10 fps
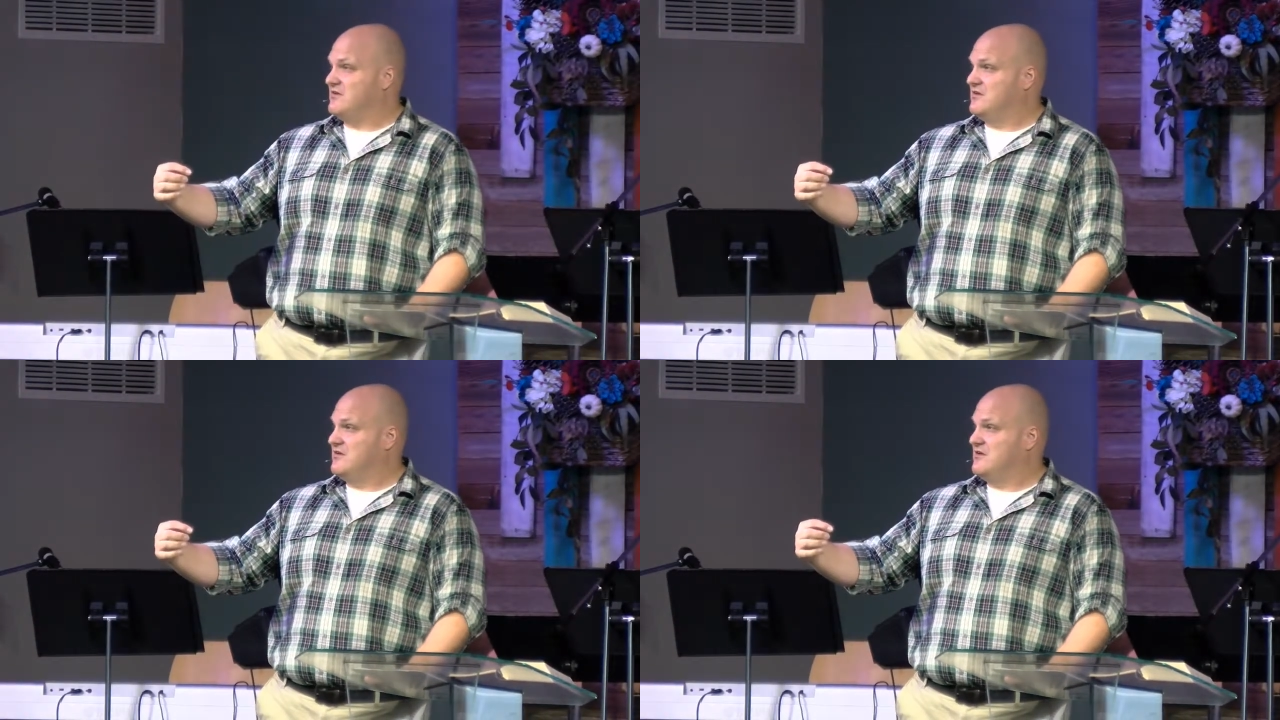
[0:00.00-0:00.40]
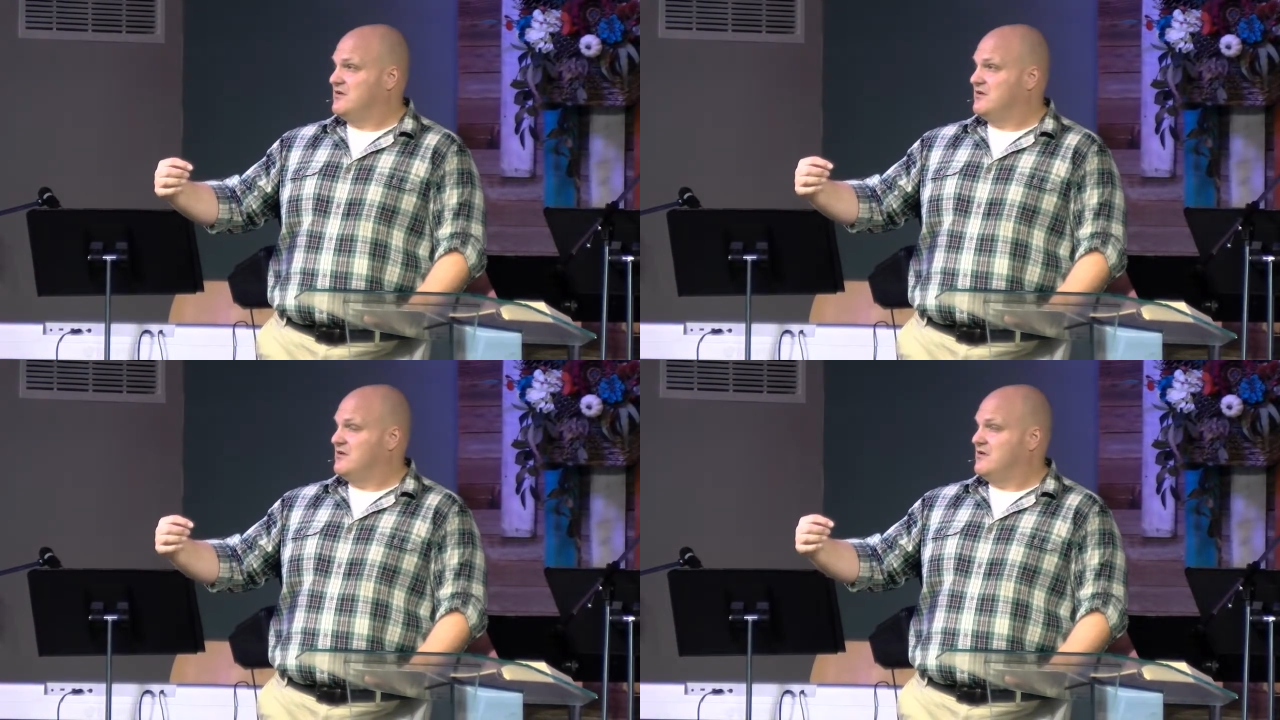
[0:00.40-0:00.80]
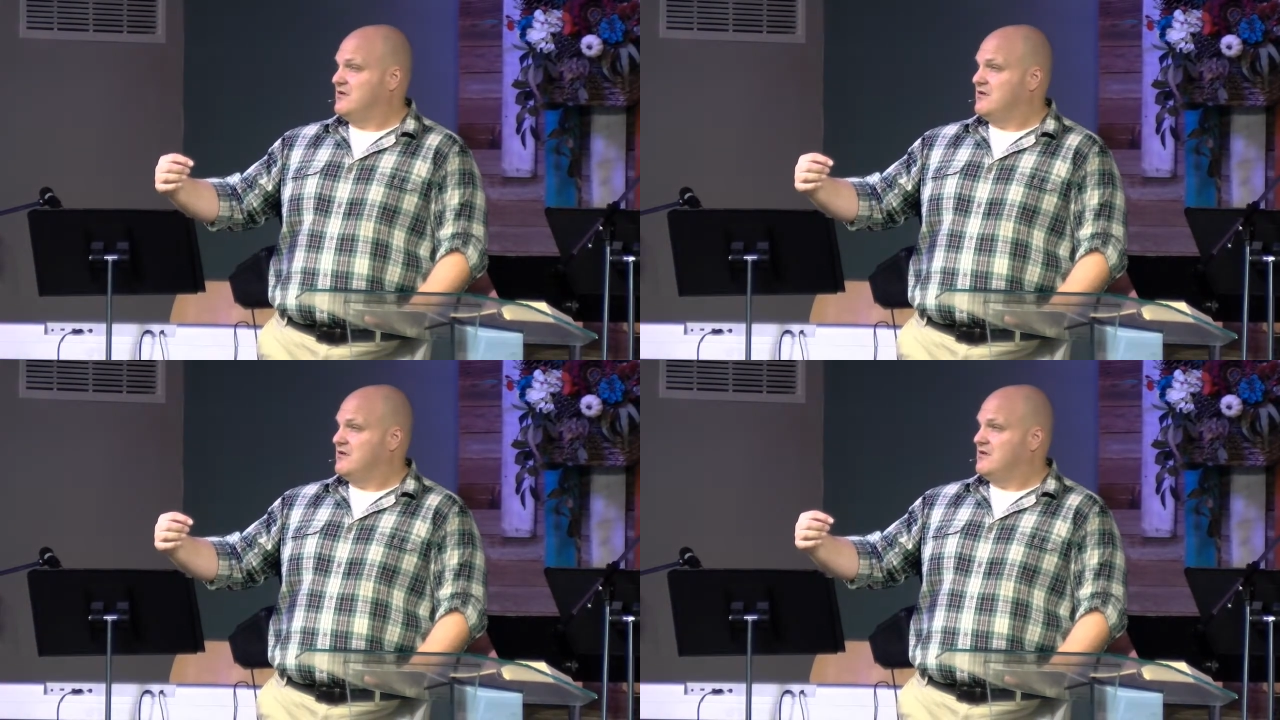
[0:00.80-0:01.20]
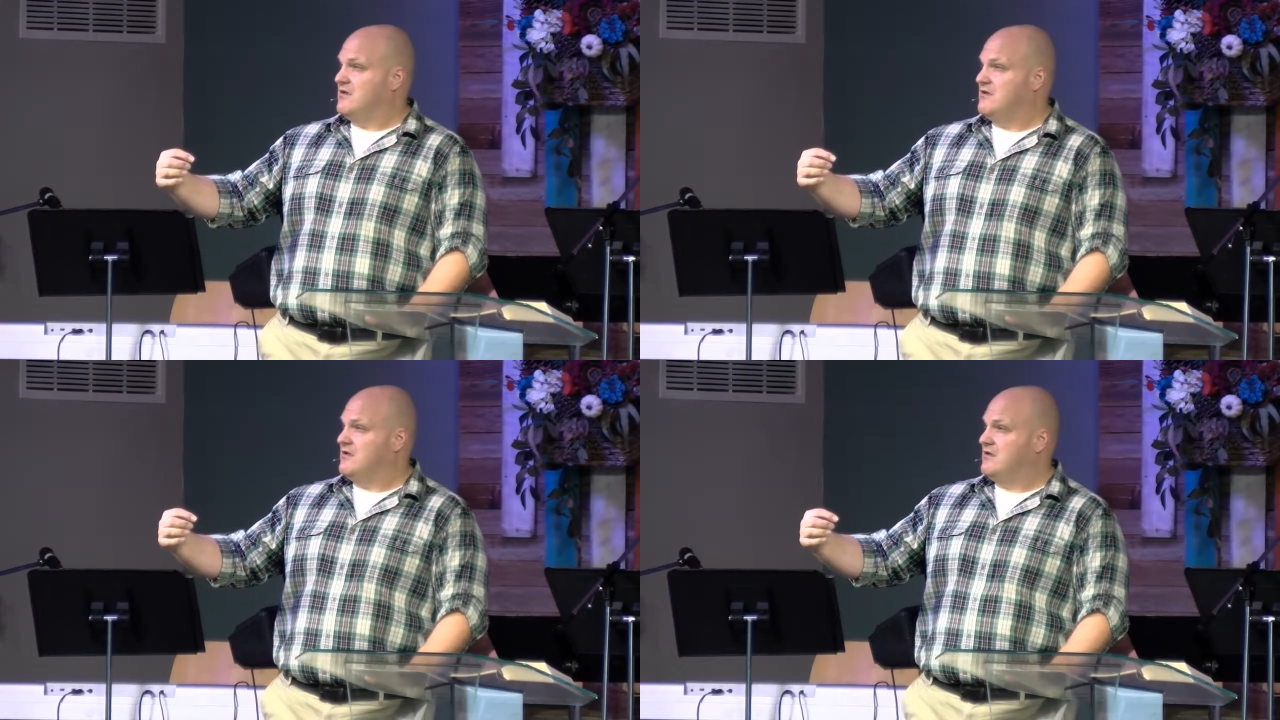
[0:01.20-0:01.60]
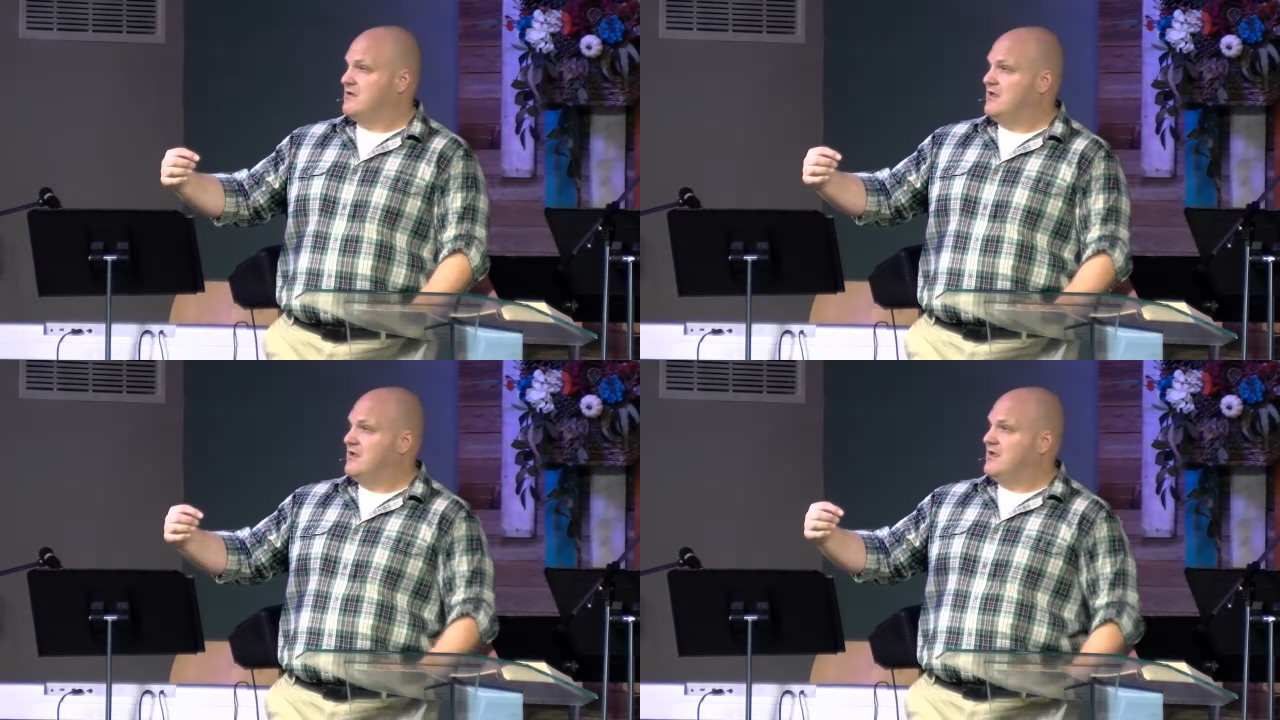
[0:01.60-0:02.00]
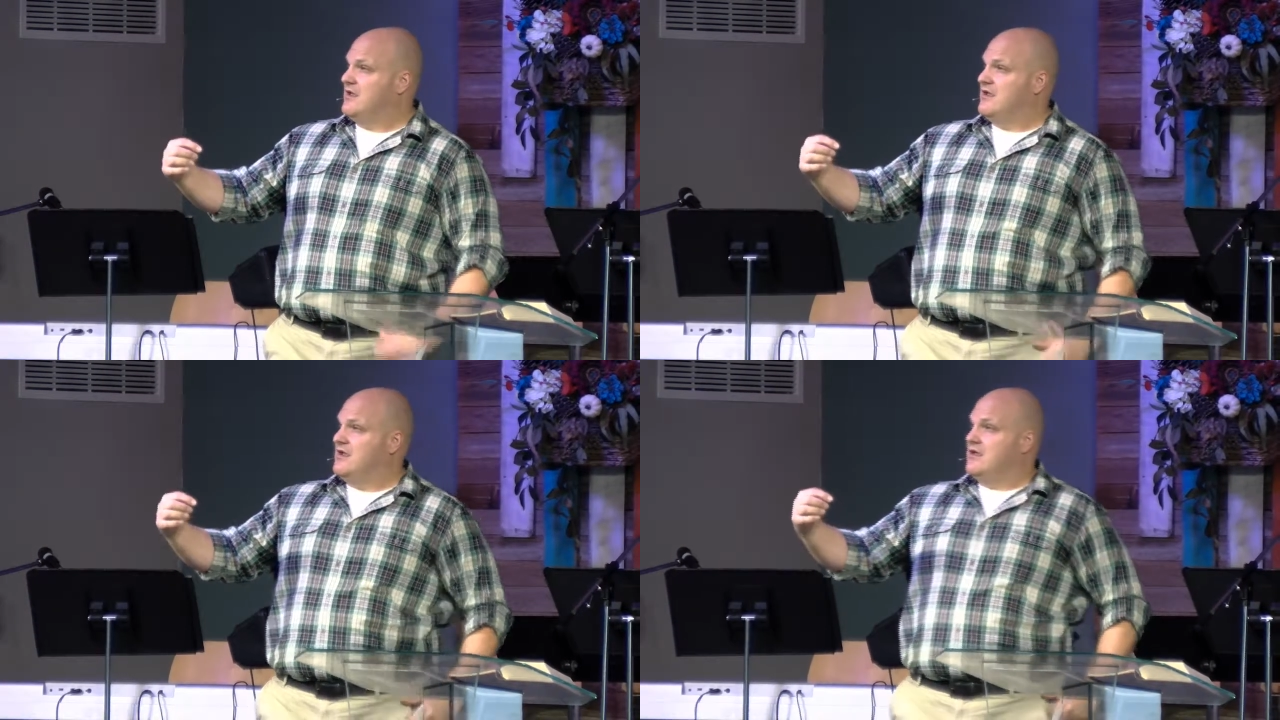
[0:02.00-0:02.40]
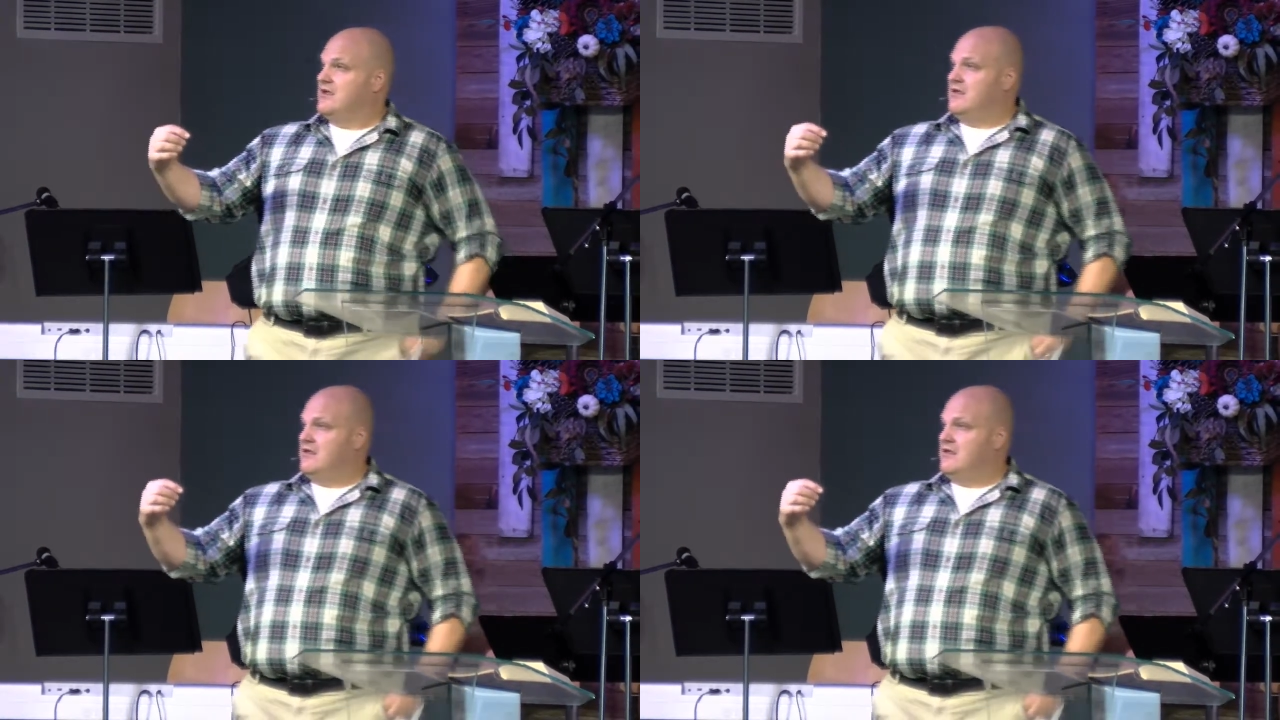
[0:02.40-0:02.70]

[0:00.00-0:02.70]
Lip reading: No one is speaking in this clip.